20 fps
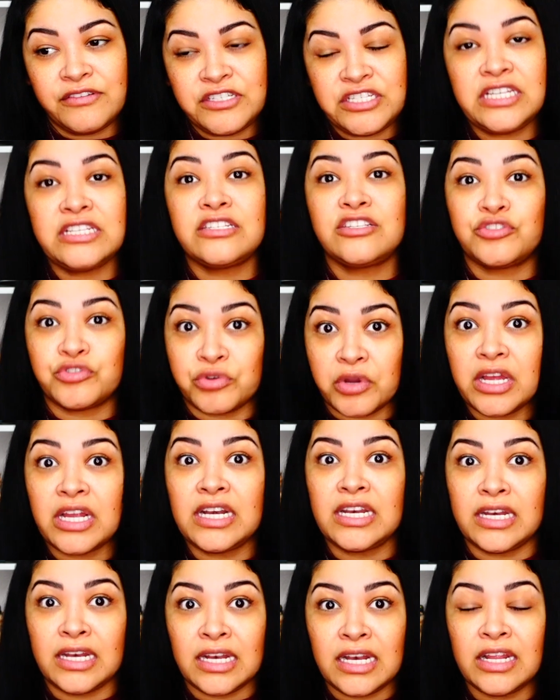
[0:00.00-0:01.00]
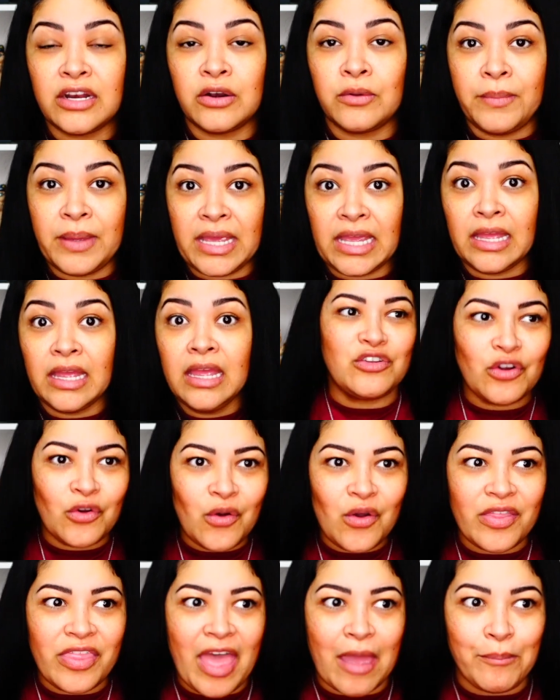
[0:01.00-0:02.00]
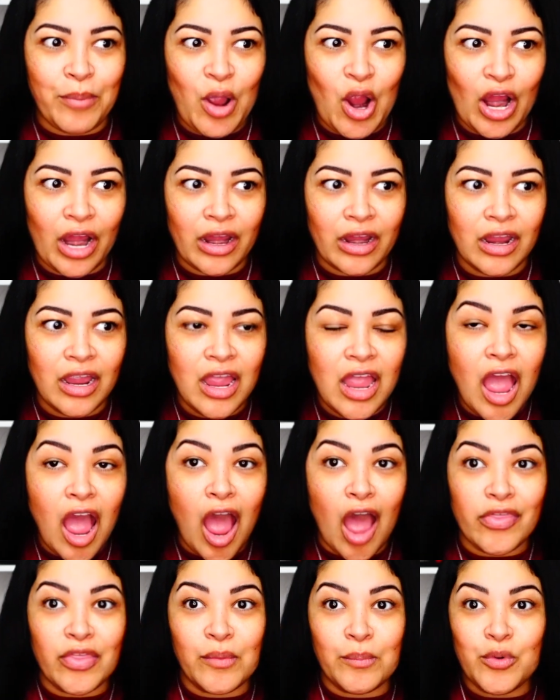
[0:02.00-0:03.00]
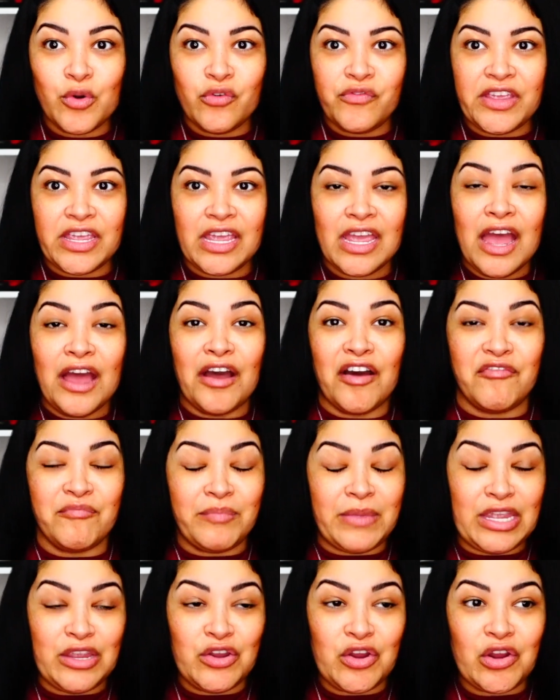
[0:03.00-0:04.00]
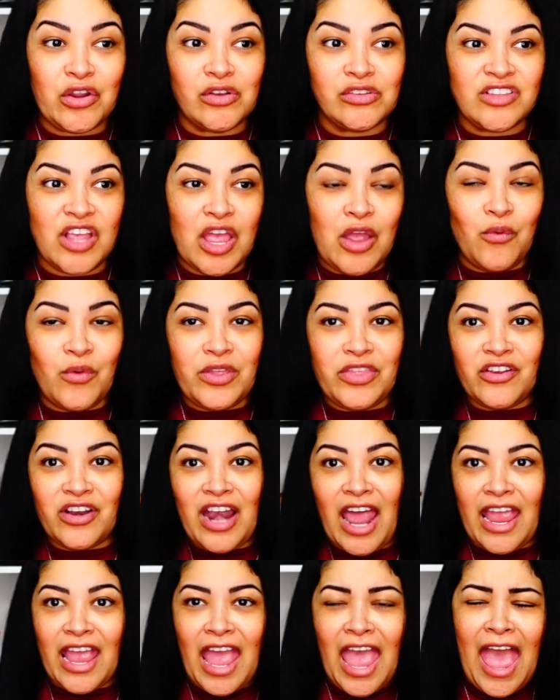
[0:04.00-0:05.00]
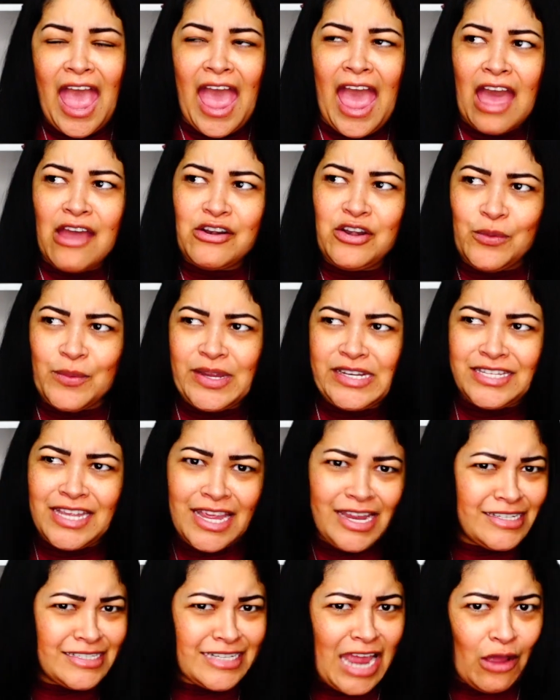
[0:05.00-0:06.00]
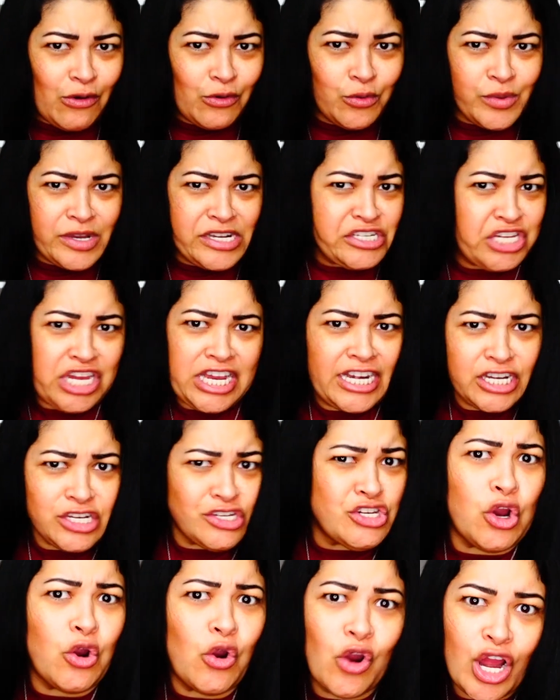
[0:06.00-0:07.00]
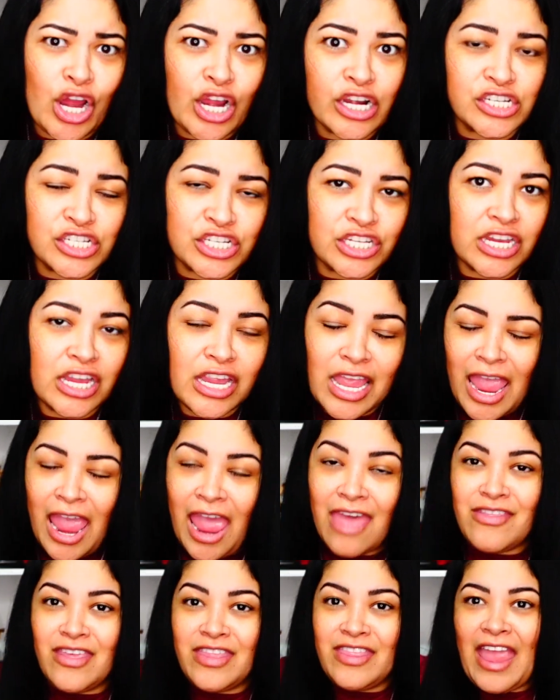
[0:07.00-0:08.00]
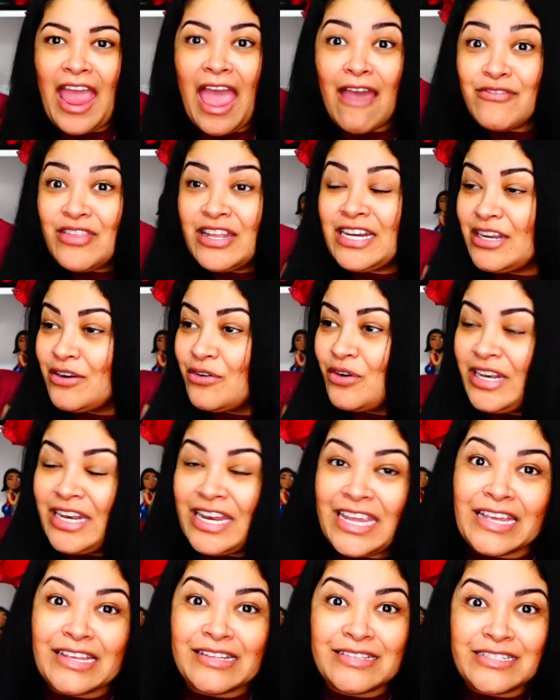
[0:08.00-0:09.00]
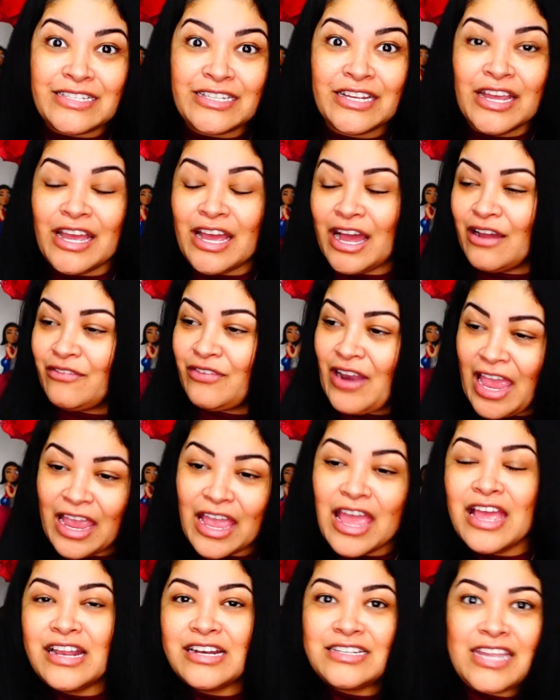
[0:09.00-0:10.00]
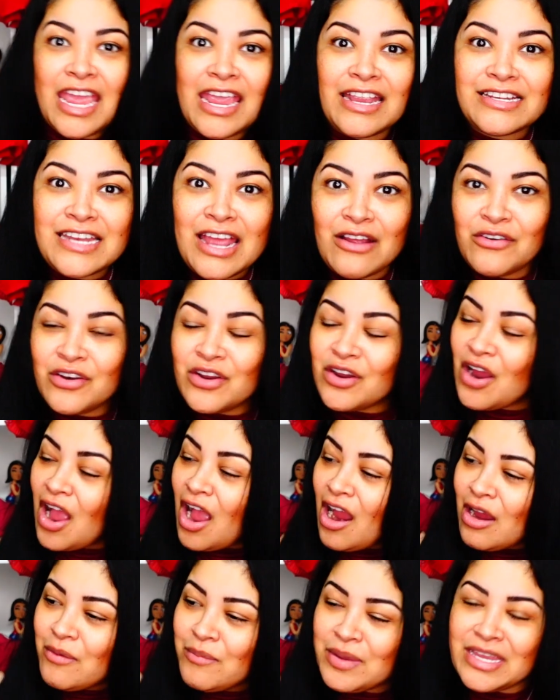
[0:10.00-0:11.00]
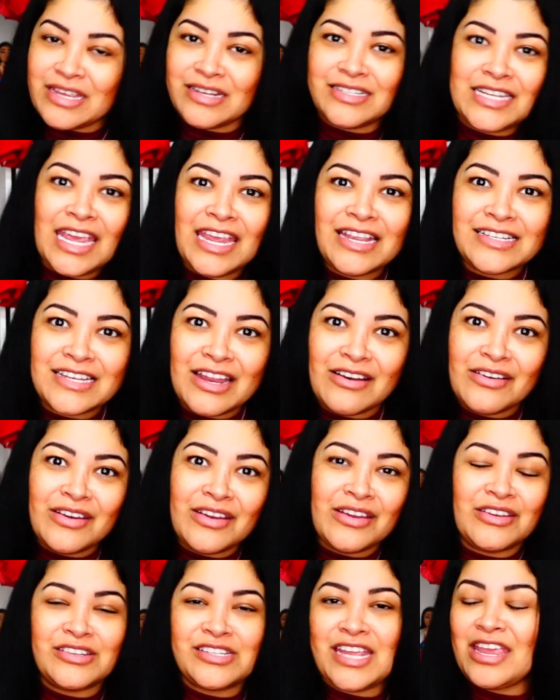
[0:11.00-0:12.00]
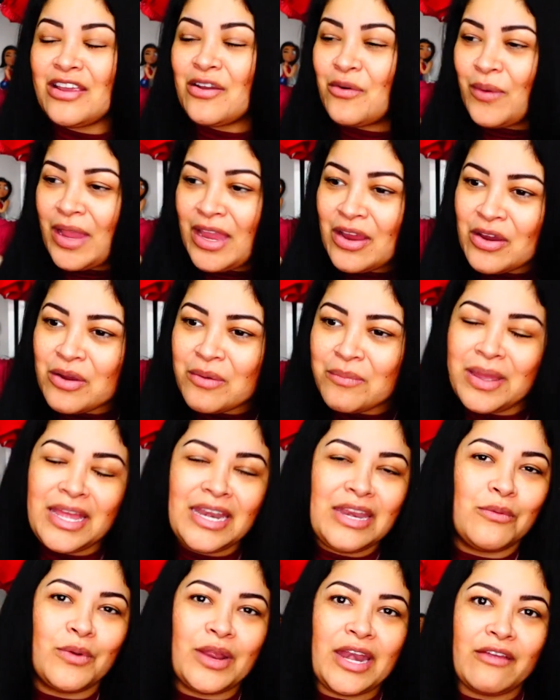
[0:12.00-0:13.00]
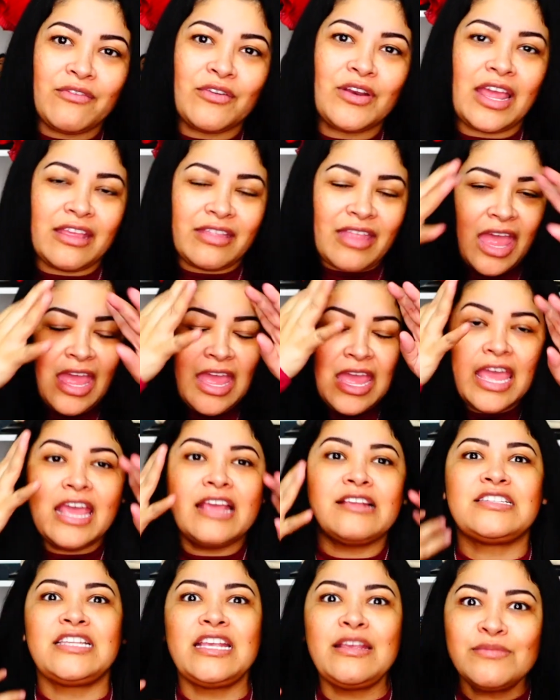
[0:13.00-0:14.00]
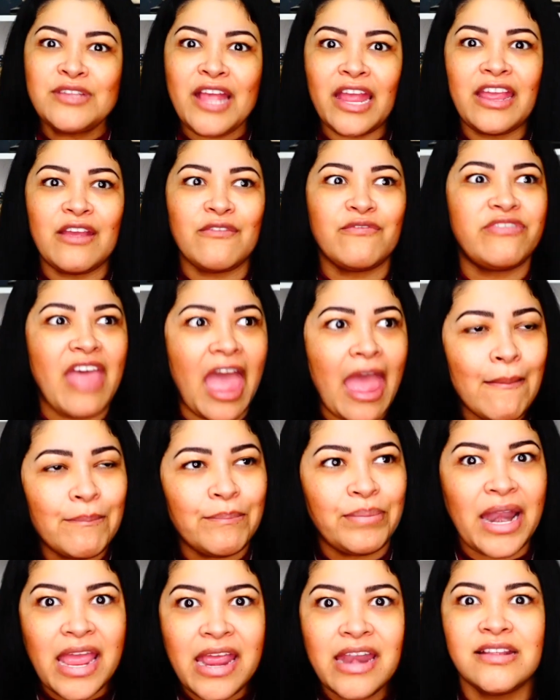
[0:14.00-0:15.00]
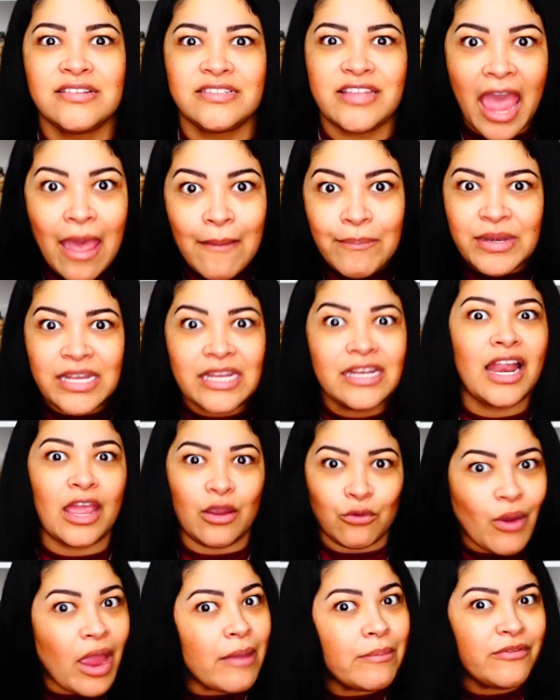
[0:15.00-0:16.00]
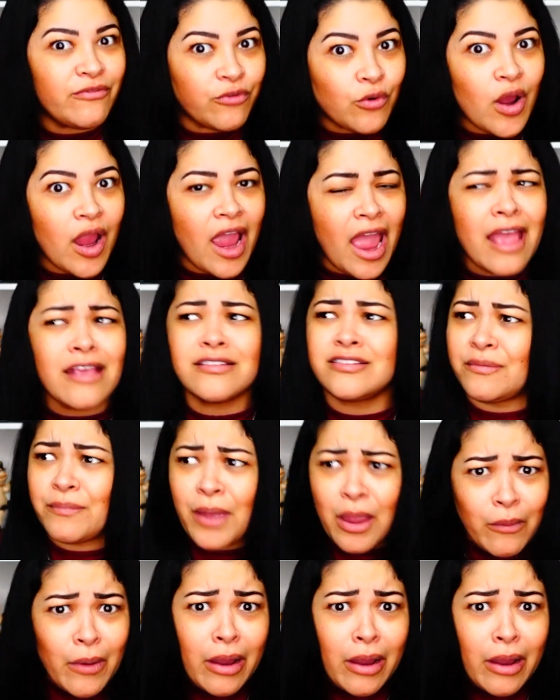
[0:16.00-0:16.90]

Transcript: she's struggling a little bit. You know all that part on the movie of Mean Girls when they're like, how do we take down Regina George? And then they have the little list of like, take down her army, take away her money, whatever like that. It seems like if that plan is happening like right before our eyes, am I